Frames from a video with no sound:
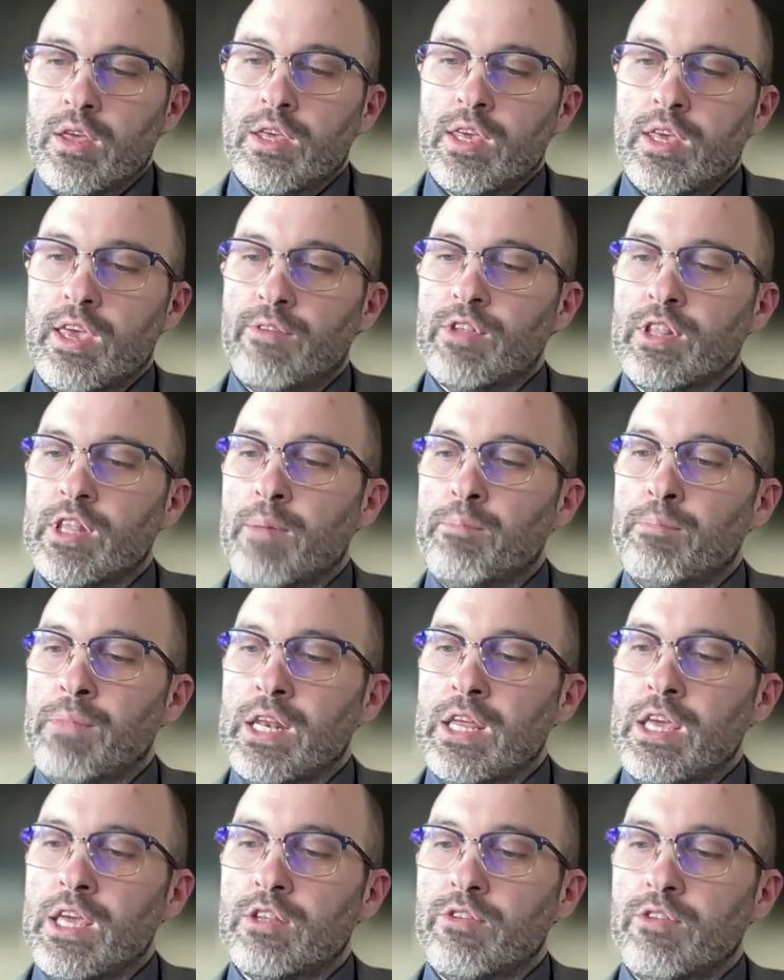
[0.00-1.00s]
Given that
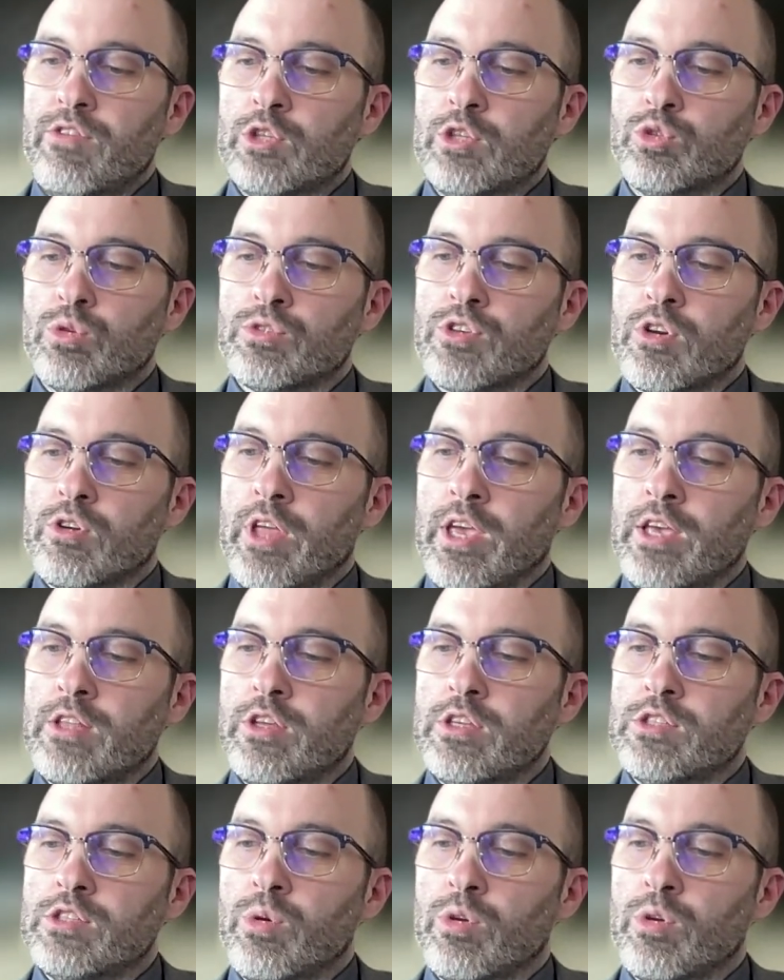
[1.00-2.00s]
many individuals are
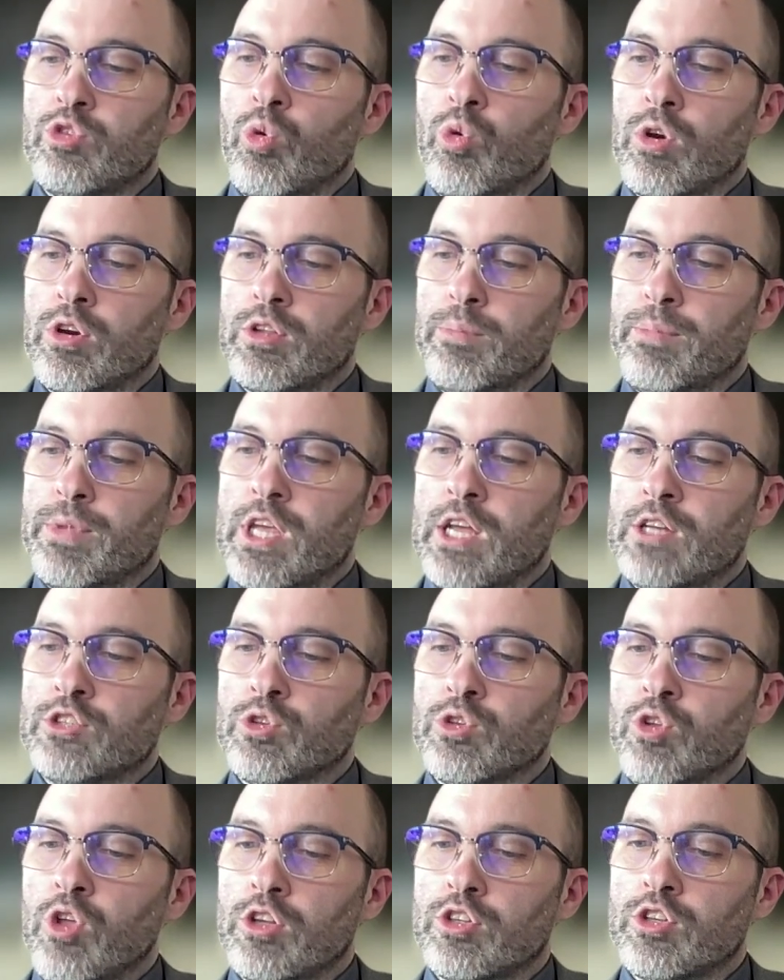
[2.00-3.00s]
likely to ignore the
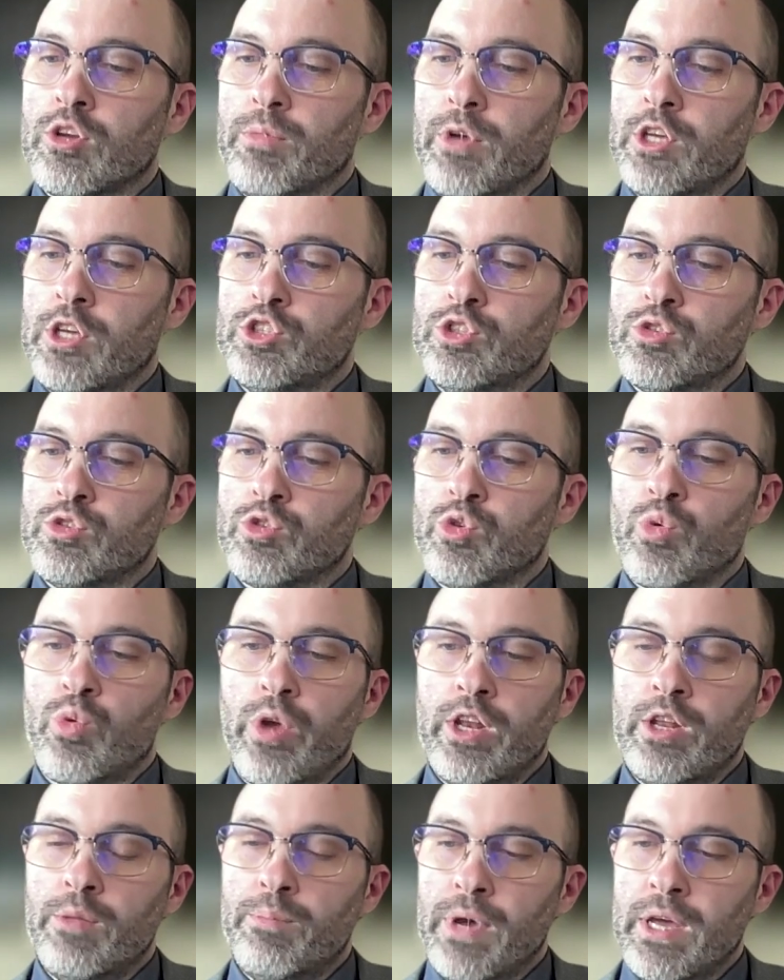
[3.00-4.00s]
potential long-term issues
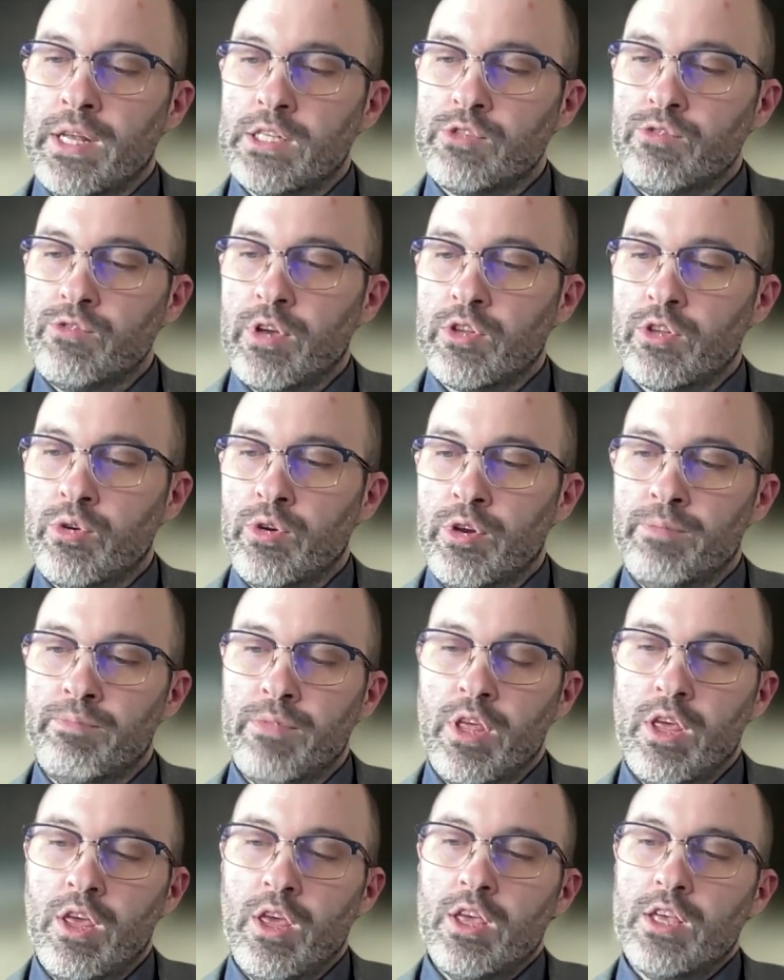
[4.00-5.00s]
created by this victory,
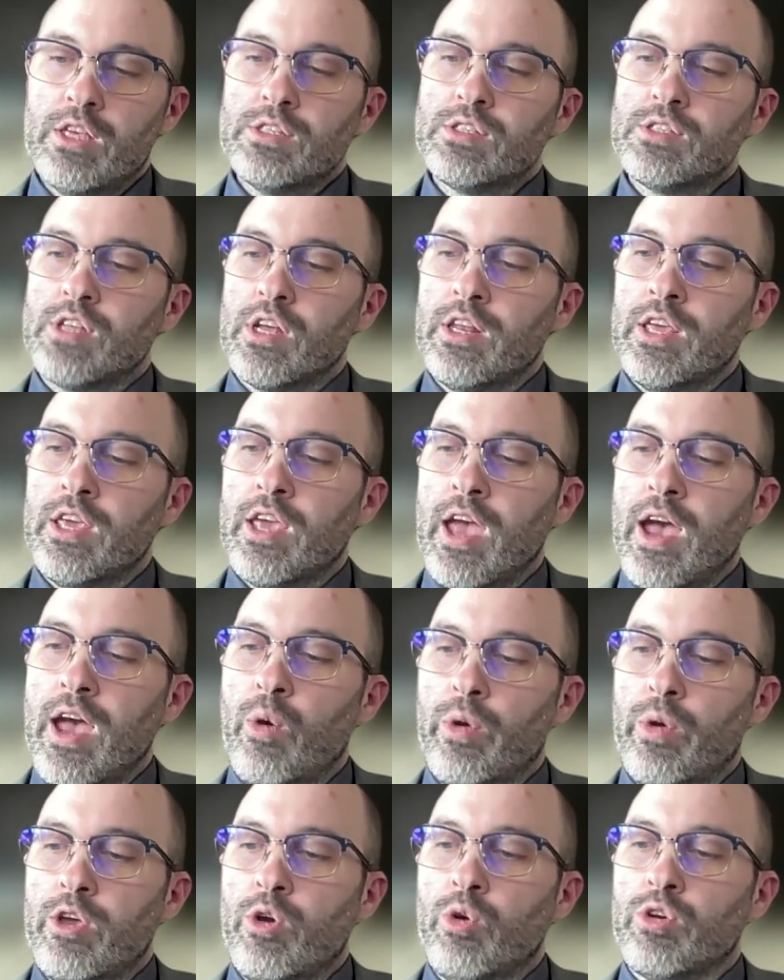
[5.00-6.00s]
studying
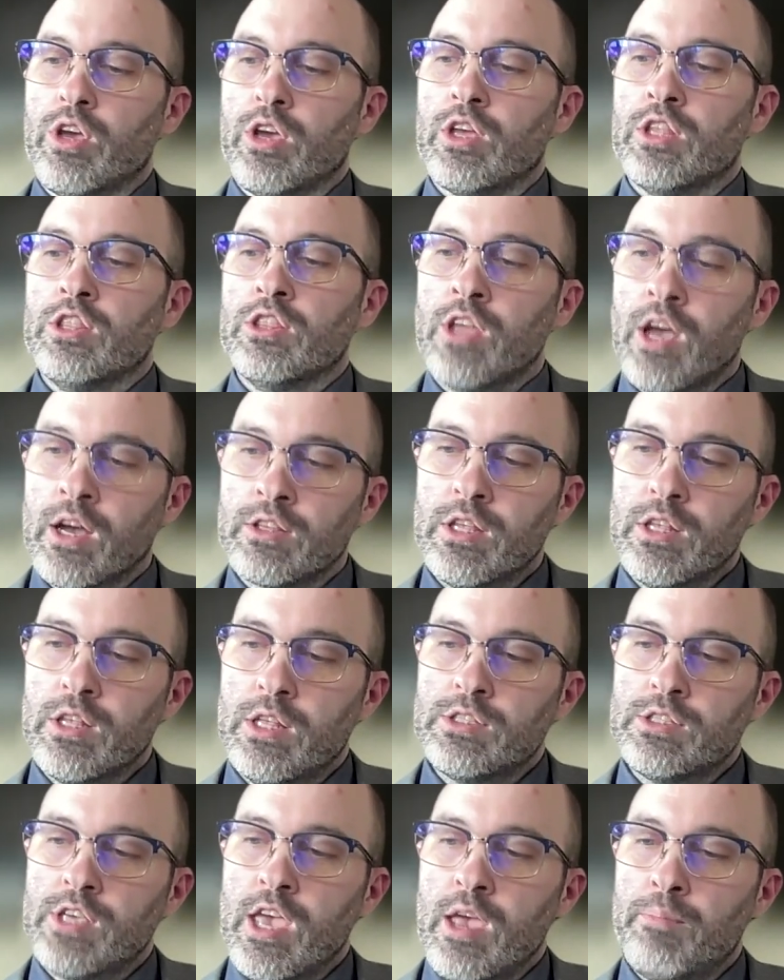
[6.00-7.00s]
how EOKA conducted
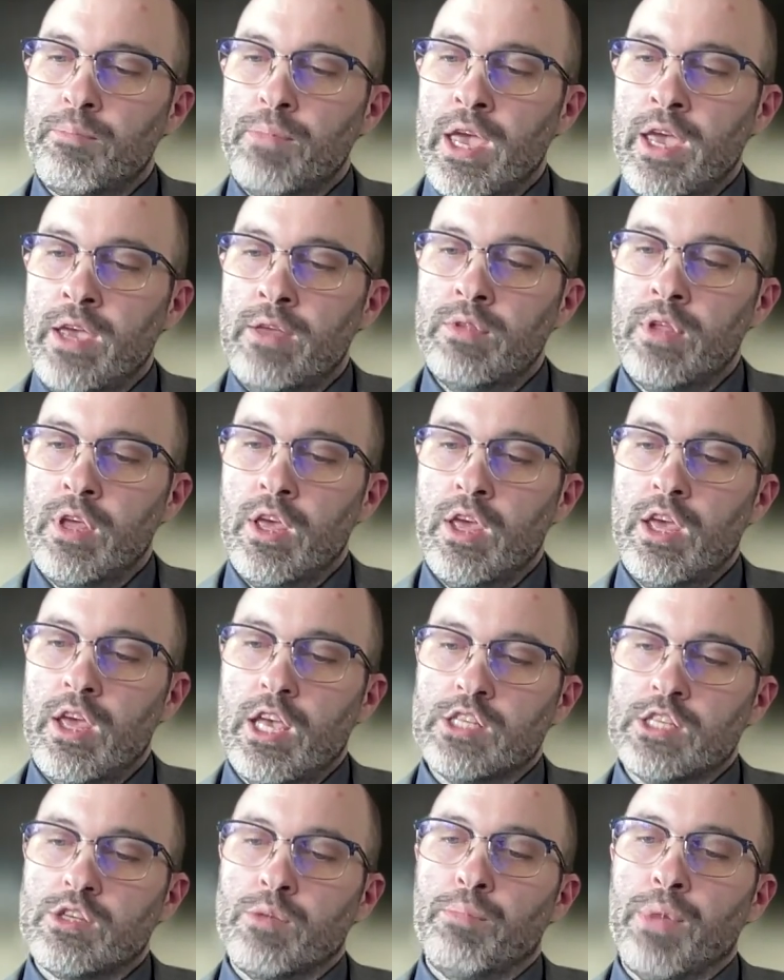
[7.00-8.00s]
its campaign
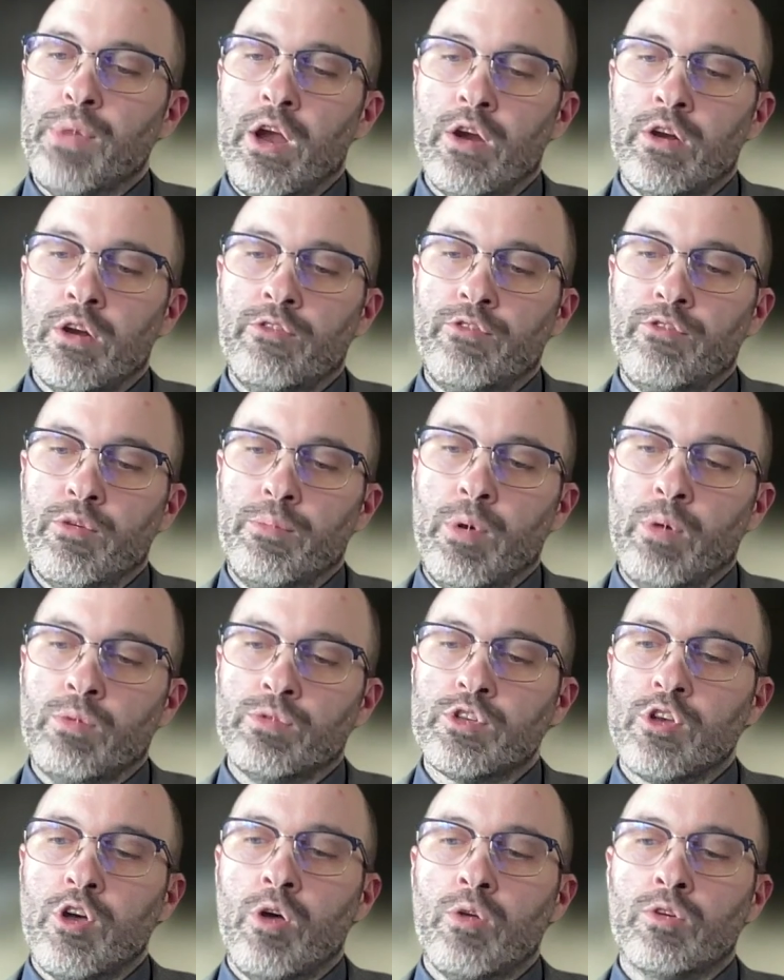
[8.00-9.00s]
is imperative for both
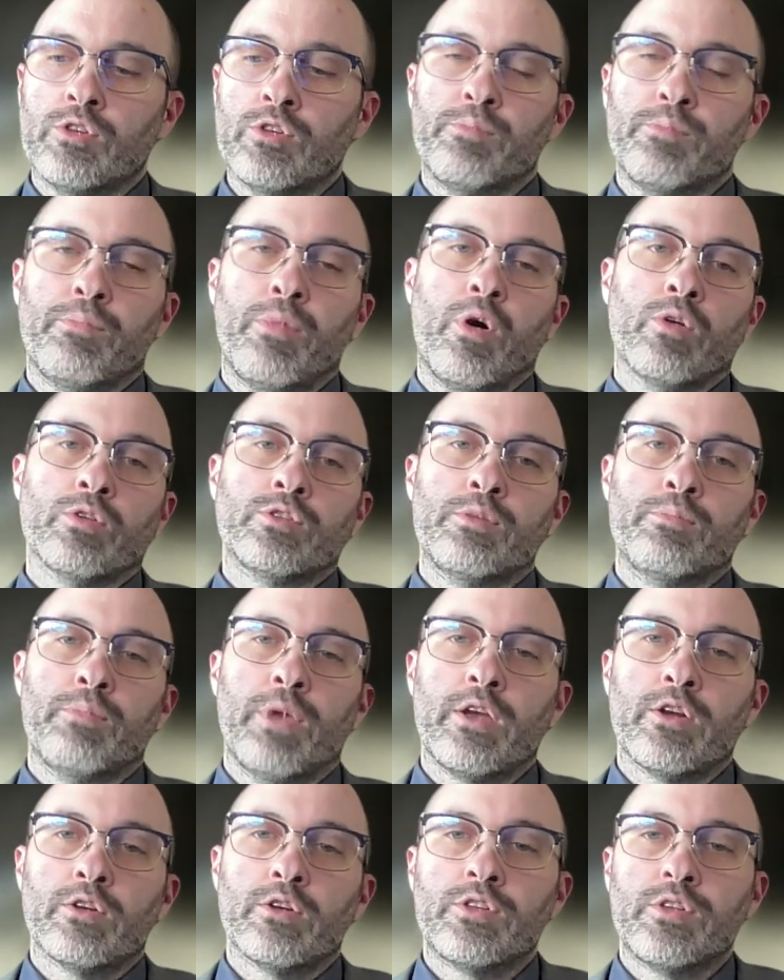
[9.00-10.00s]
scholars and
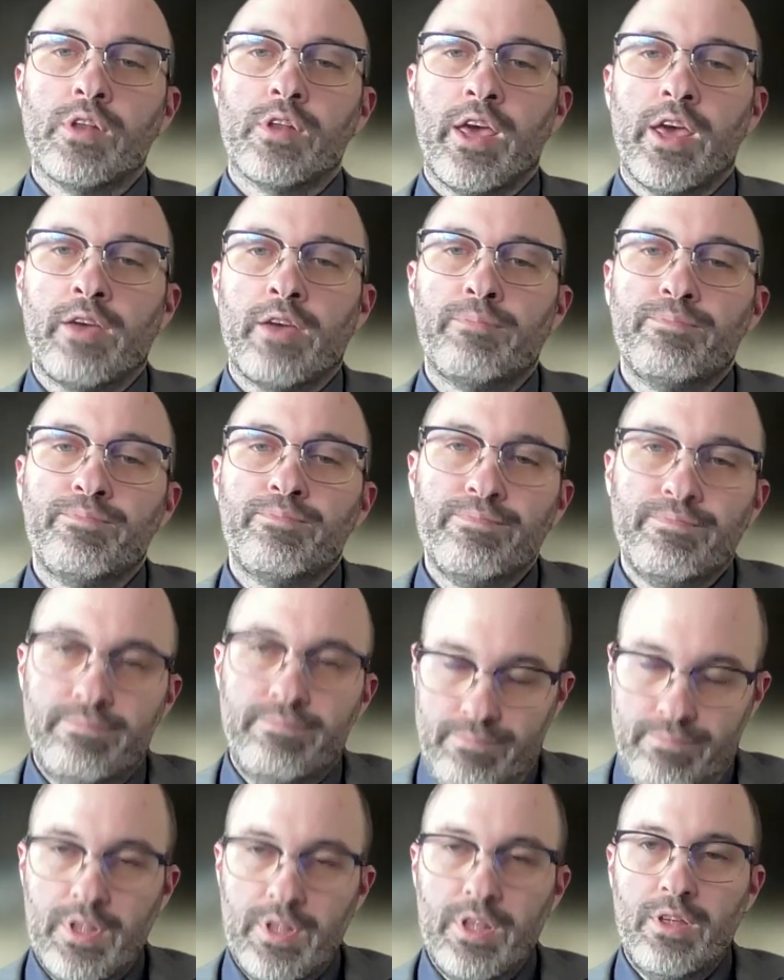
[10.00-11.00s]
policymakers today.
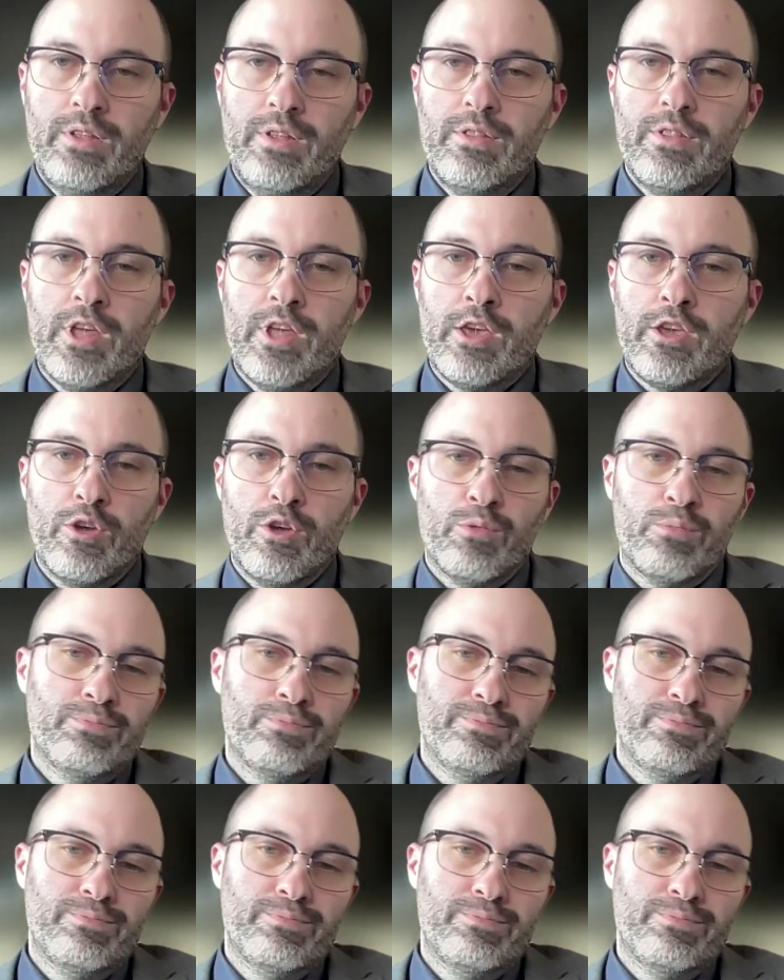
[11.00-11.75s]
Thank you.